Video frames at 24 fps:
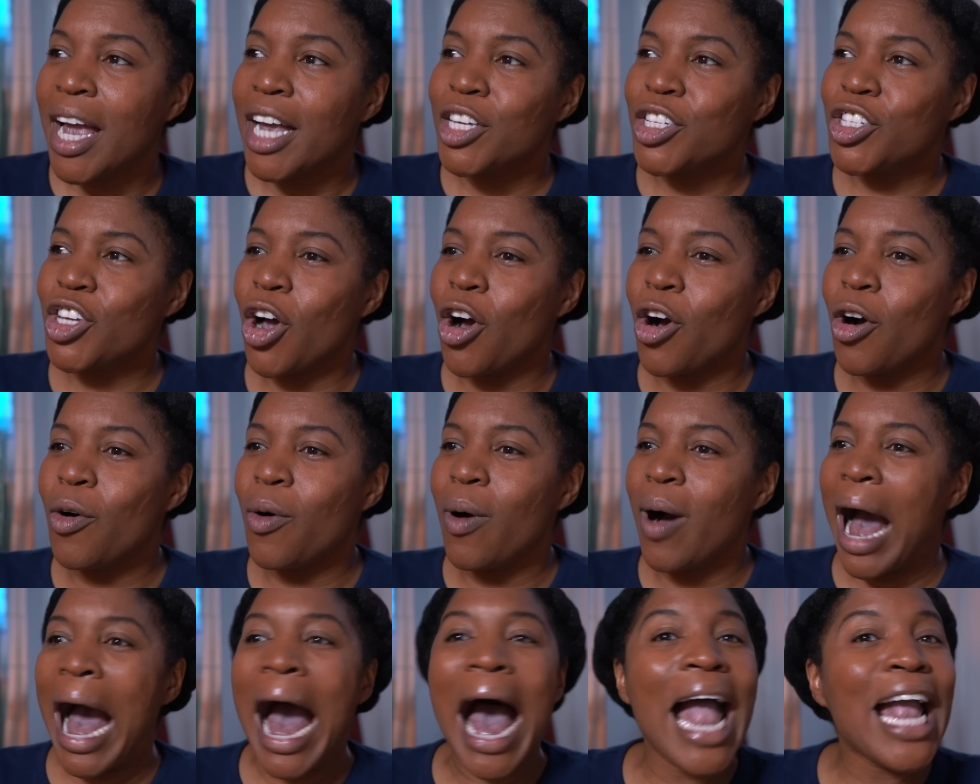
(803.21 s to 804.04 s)

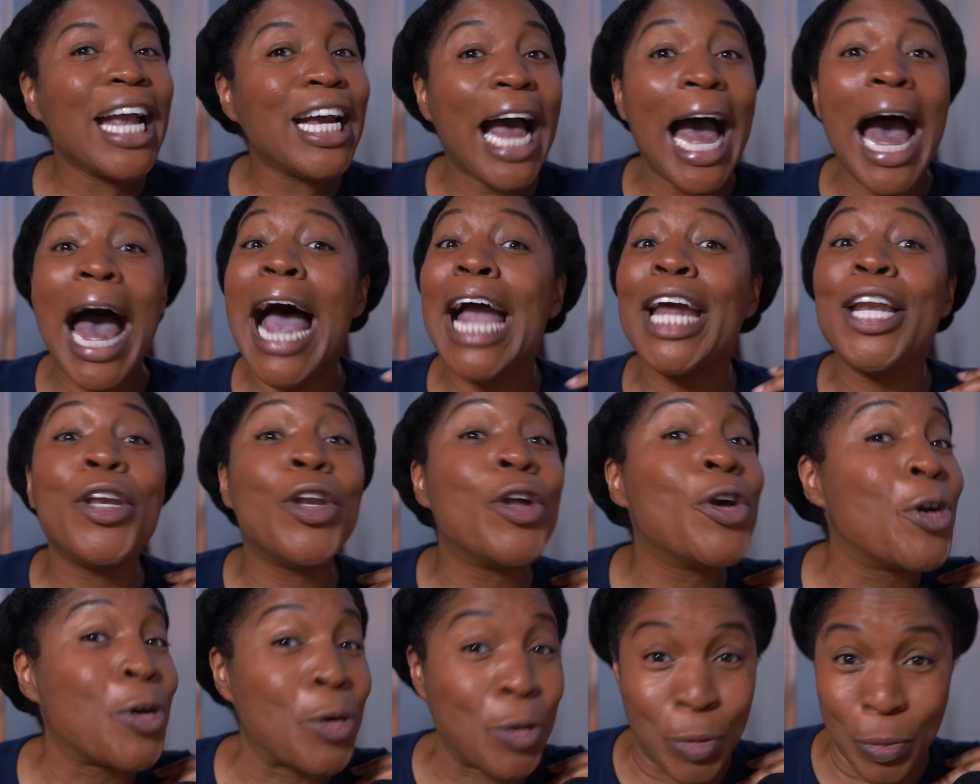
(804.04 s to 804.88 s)
So I I
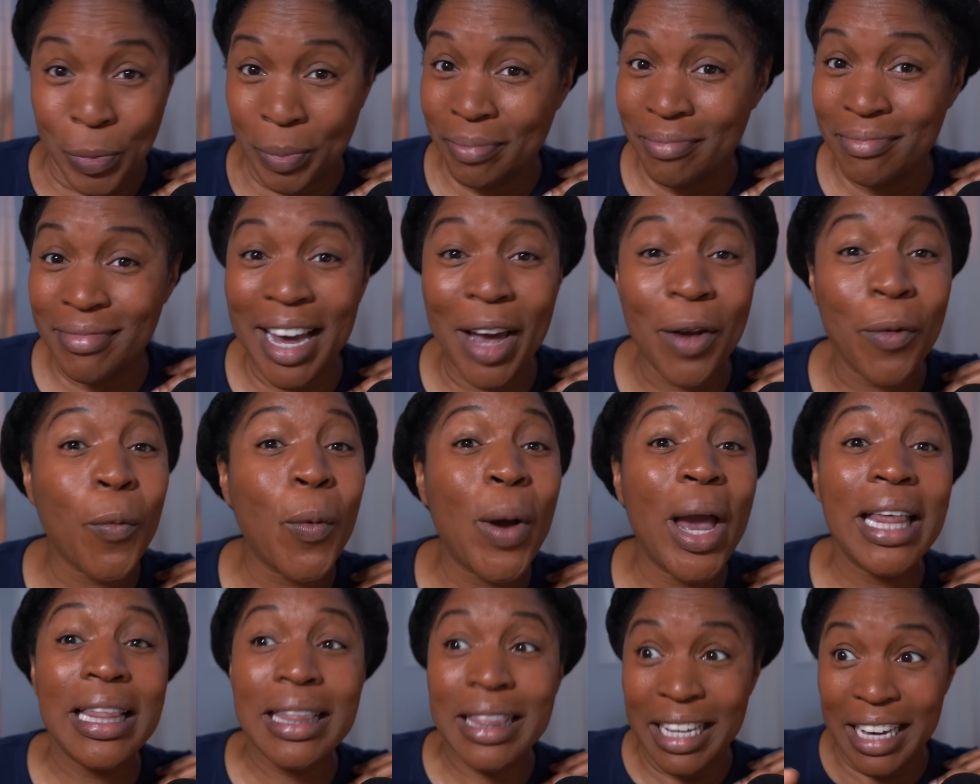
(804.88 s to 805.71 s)
knew that
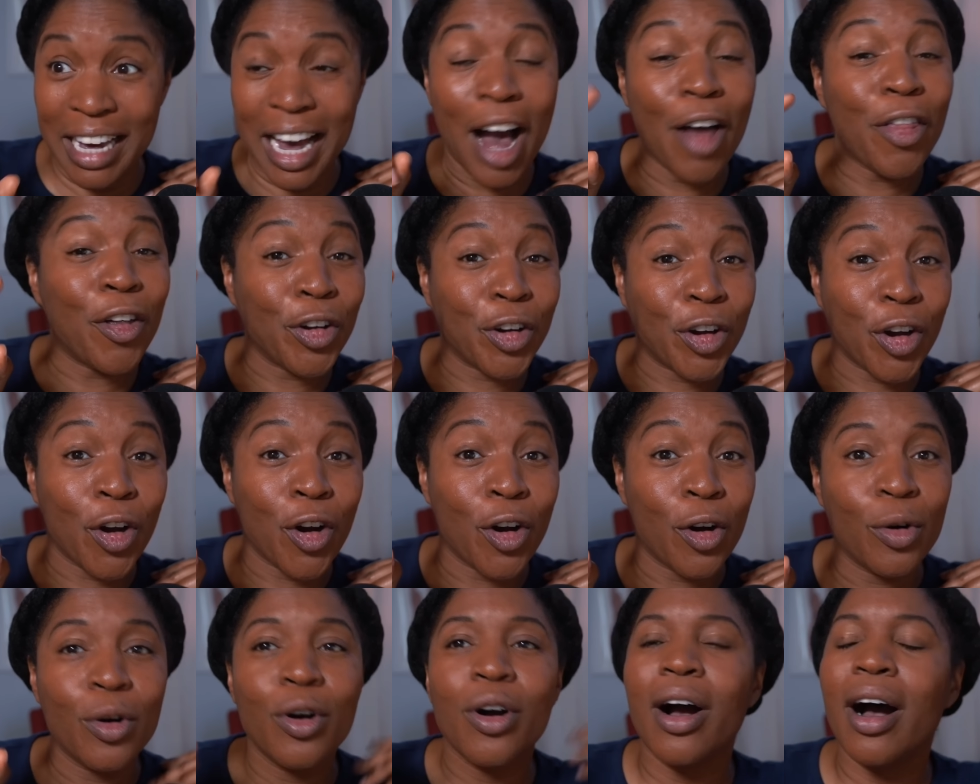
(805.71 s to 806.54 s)
when the other
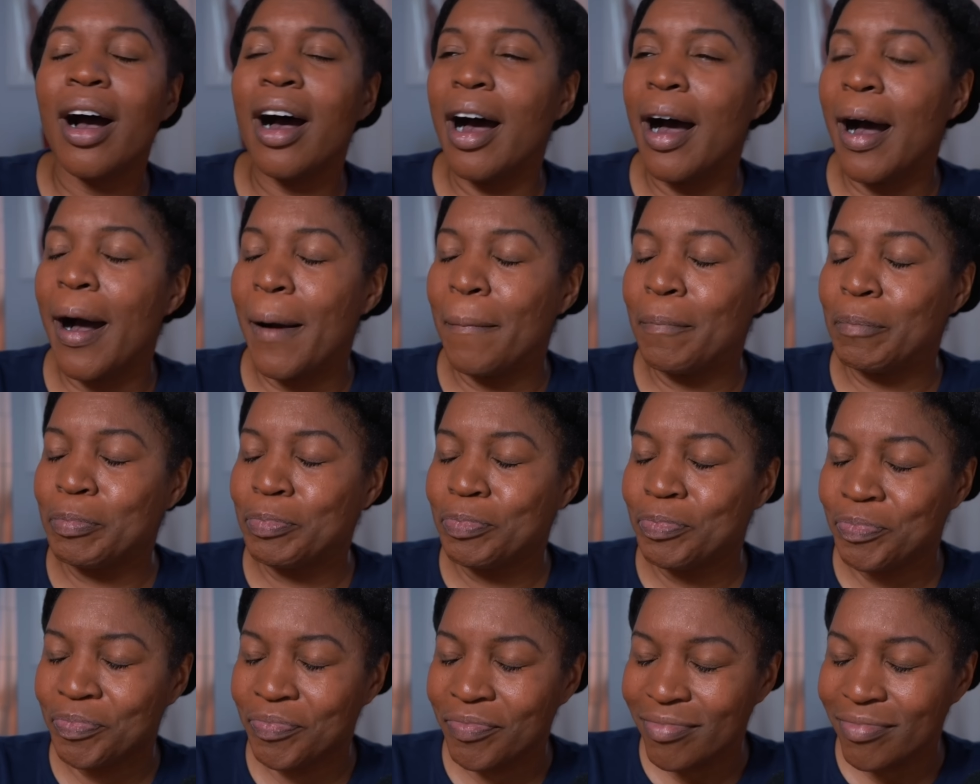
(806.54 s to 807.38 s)
girl, um,